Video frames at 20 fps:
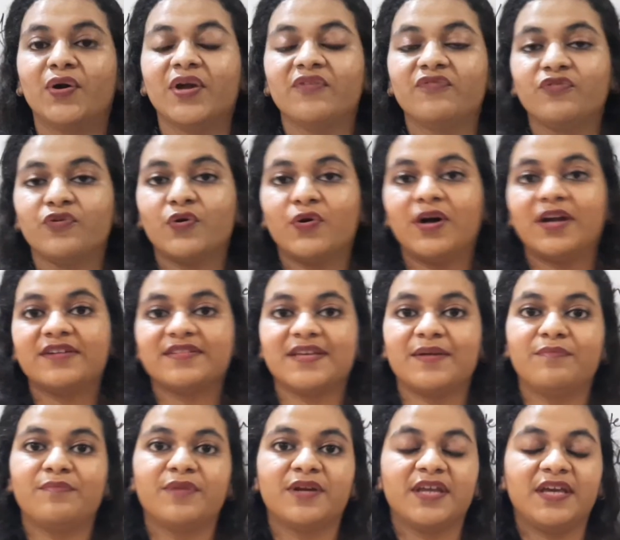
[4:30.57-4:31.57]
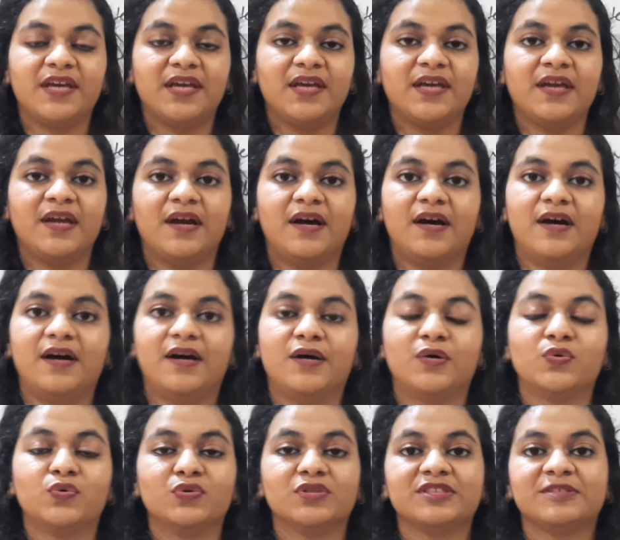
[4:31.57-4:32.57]
If you are somebody
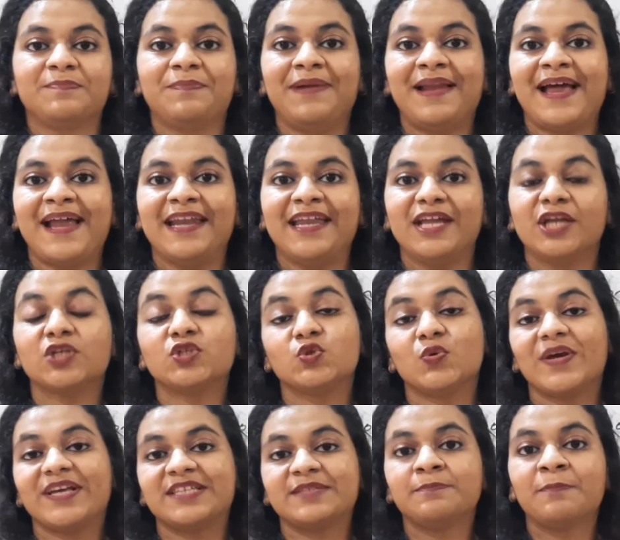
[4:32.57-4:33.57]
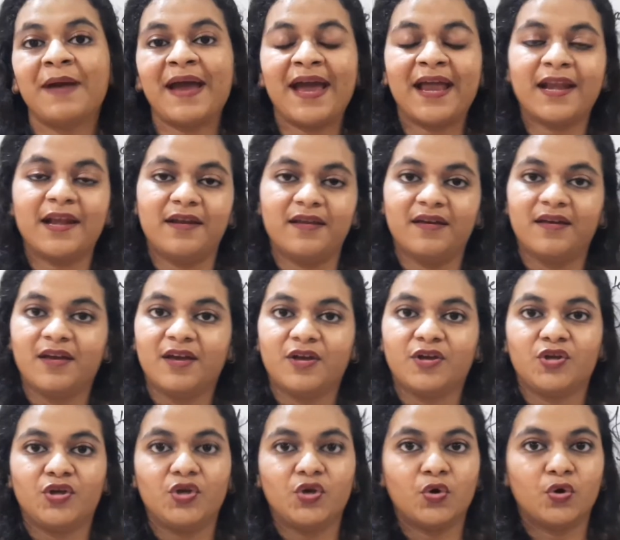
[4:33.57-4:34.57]
who is planning to expand
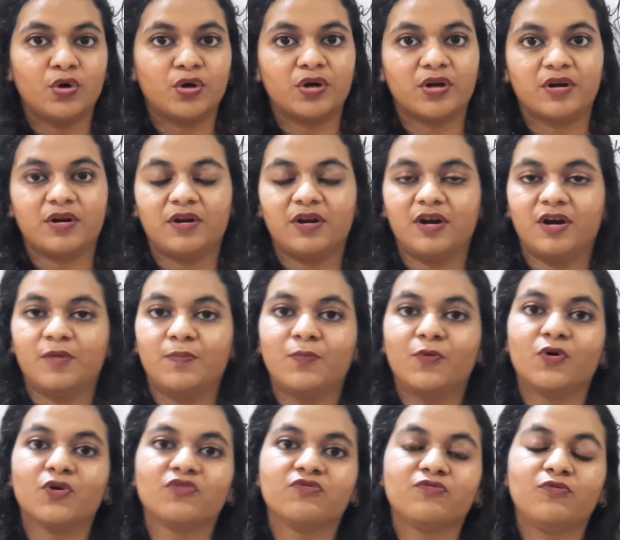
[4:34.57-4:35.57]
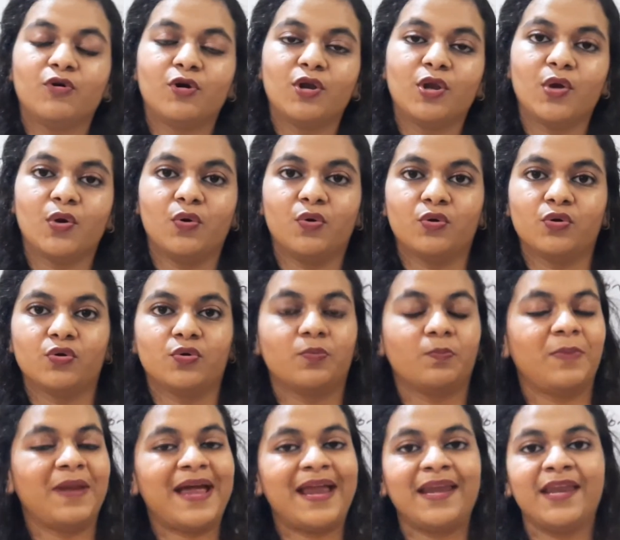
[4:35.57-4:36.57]
your portfolio, you're
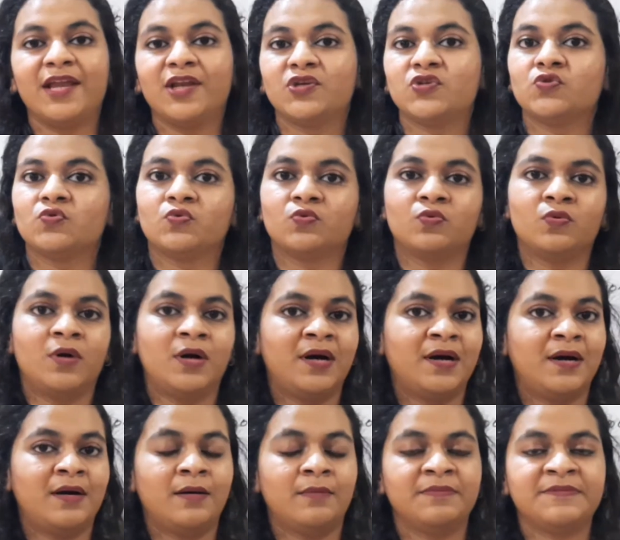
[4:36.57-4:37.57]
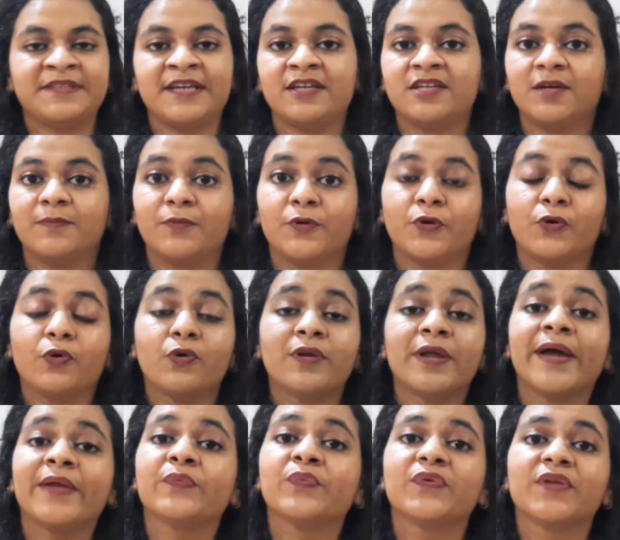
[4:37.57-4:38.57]
planning to set up your own
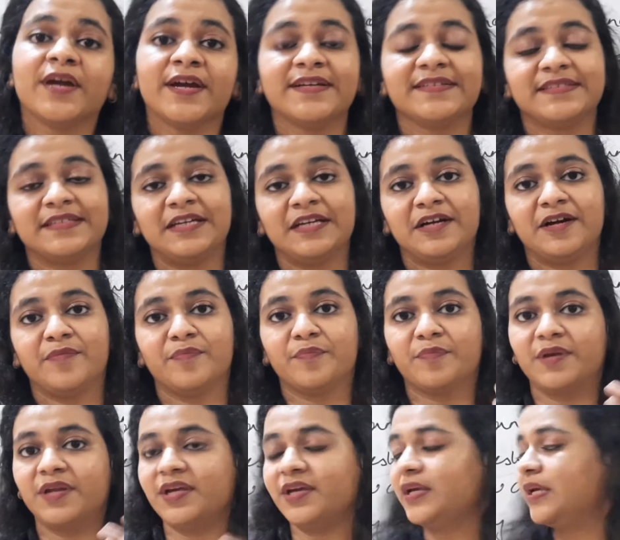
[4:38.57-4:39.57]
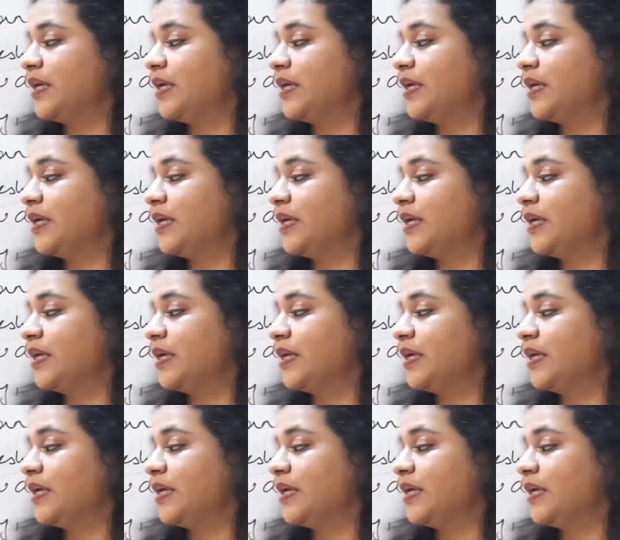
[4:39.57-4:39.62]
advertising company,